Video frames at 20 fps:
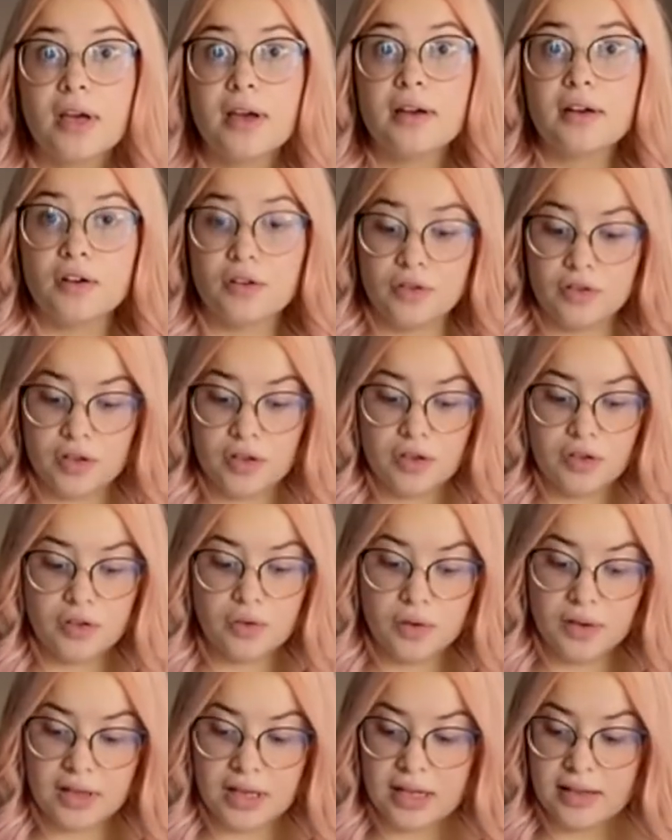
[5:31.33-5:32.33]
Continue
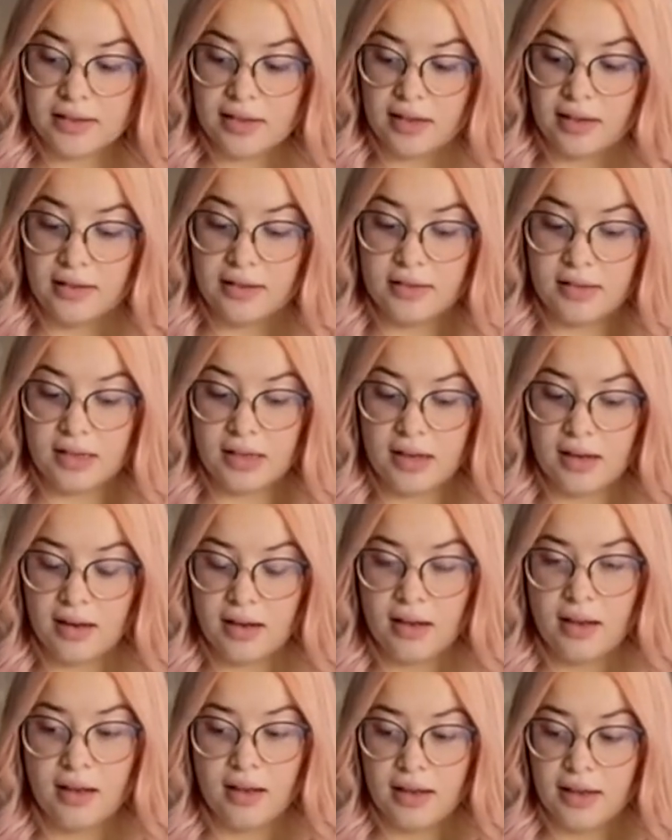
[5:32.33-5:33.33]
doing that until it
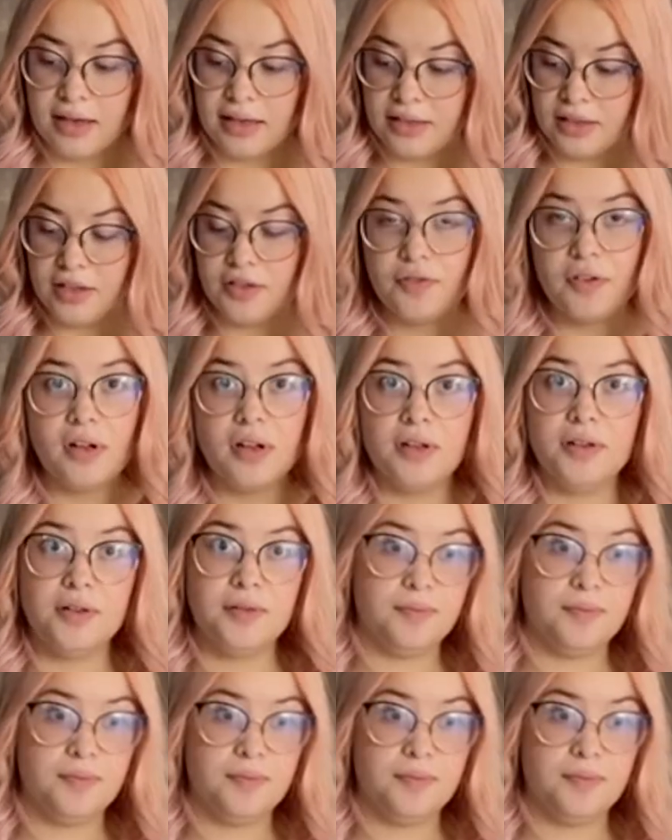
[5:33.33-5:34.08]
is filled.